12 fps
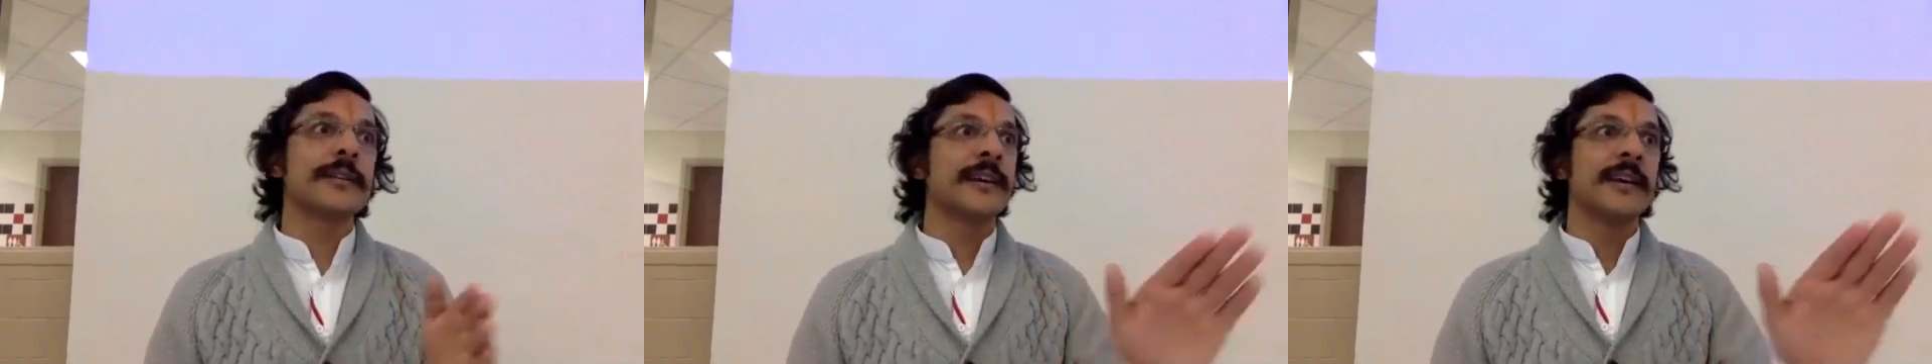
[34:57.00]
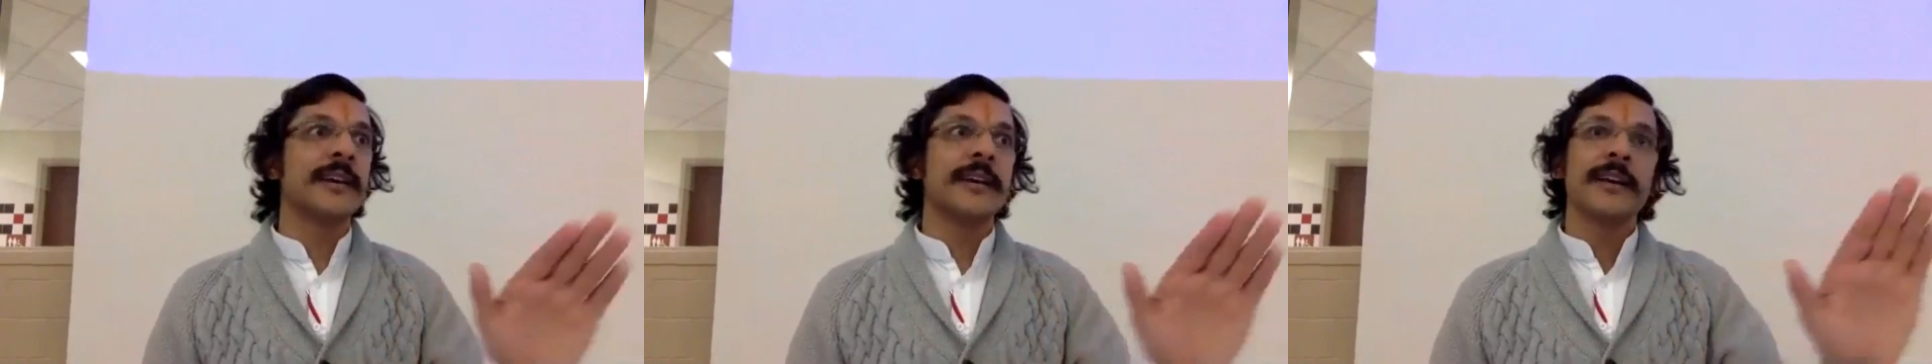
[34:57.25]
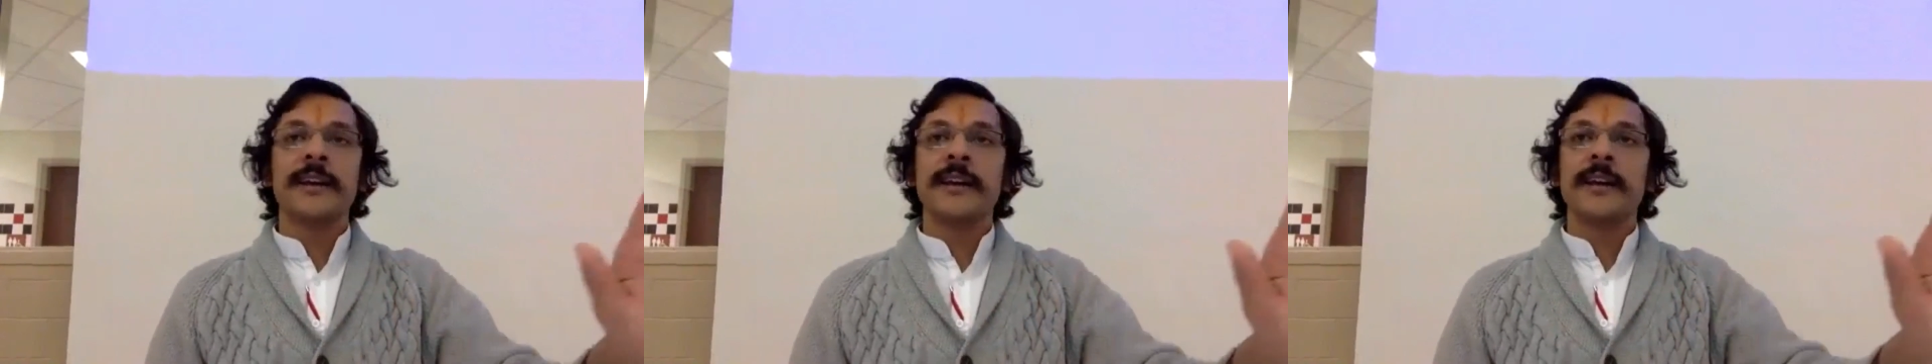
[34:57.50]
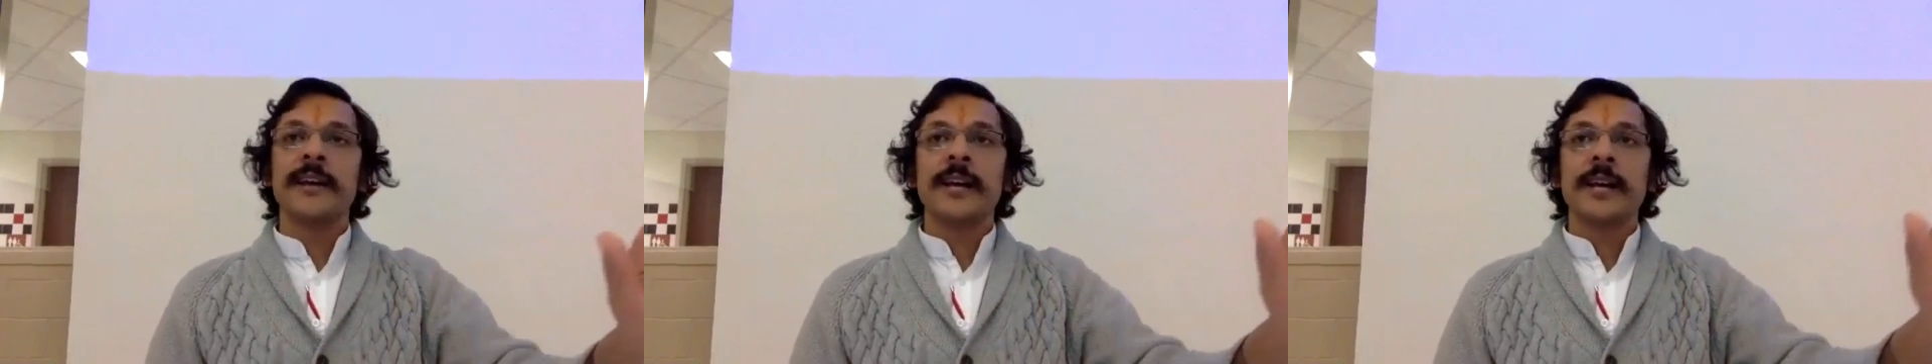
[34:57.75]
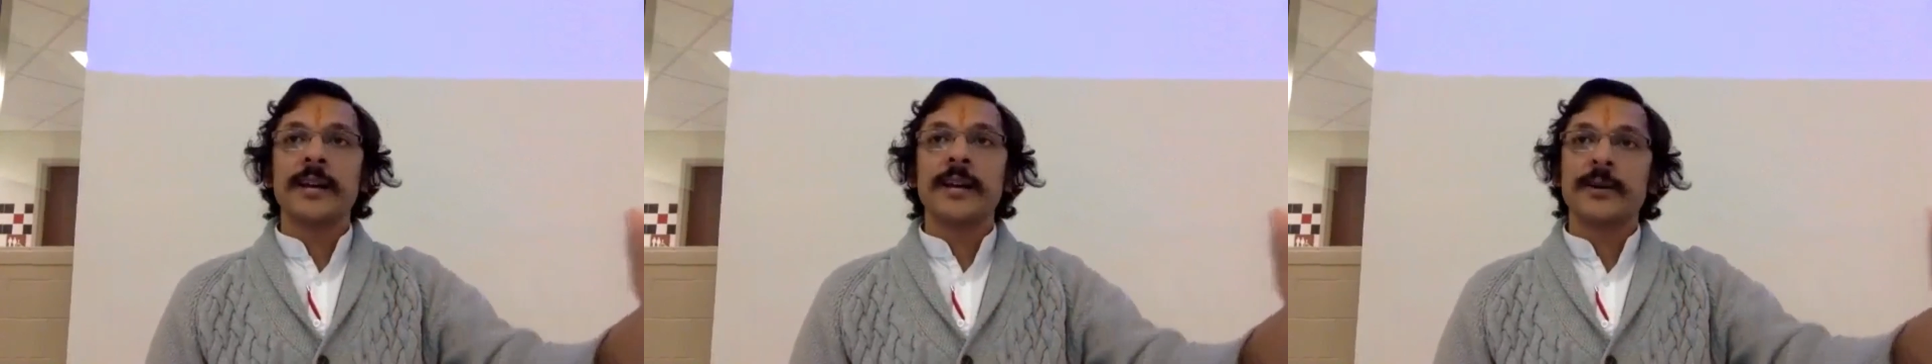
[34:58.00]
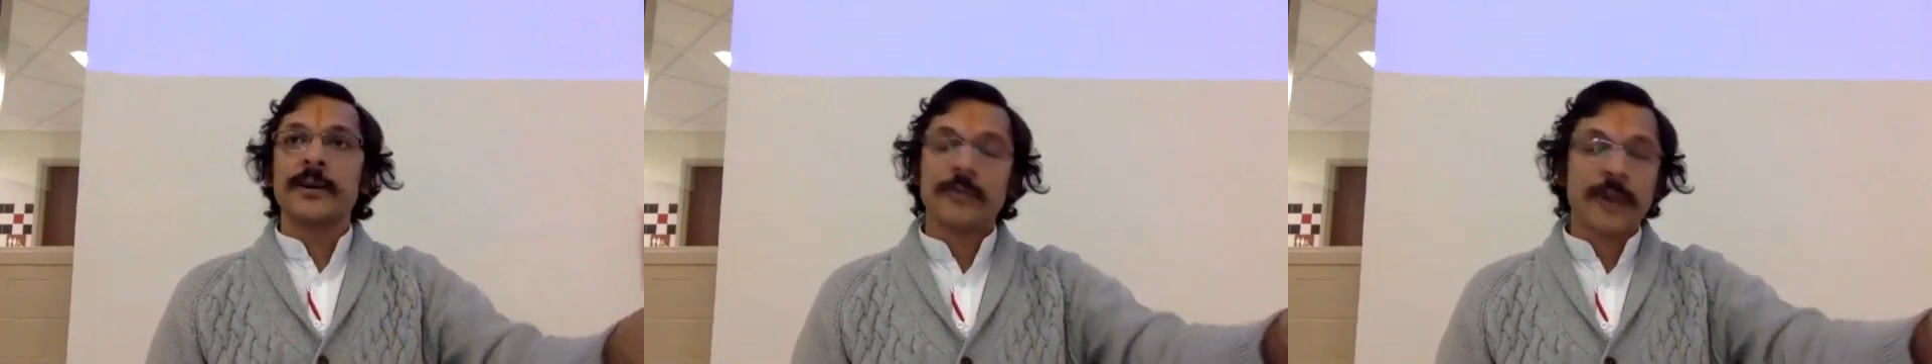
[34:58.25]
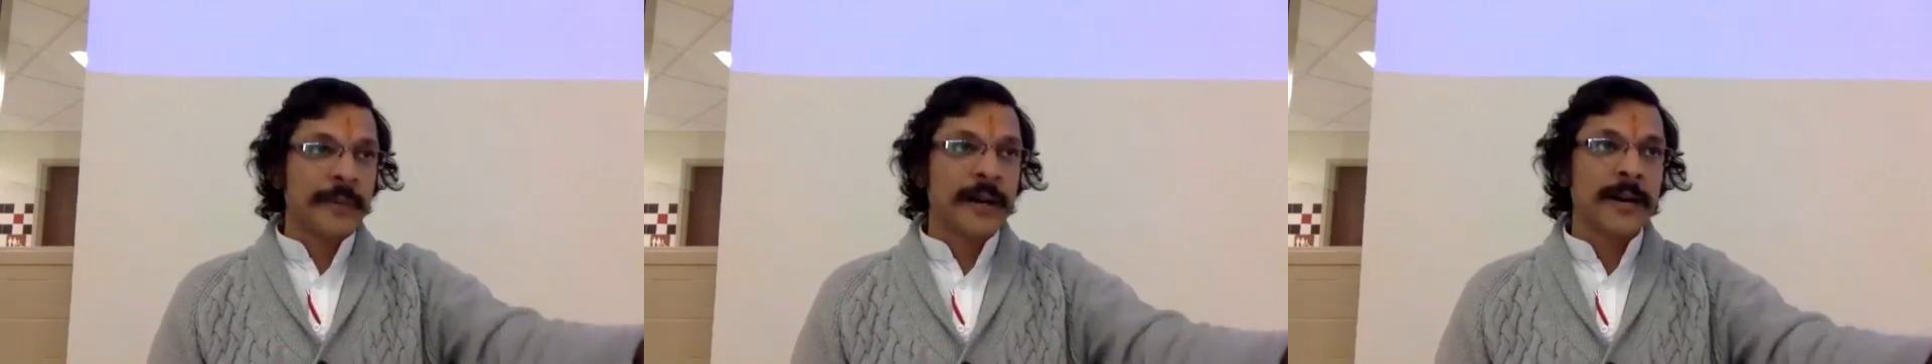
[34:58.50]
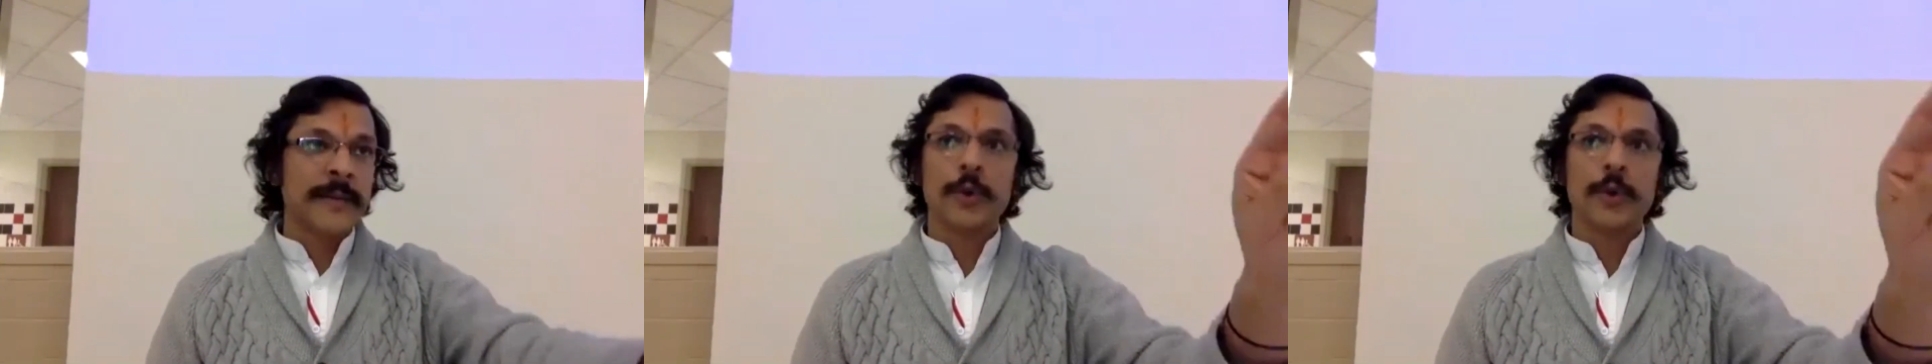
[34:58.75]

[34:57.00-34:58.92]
Rama, you're mistaken.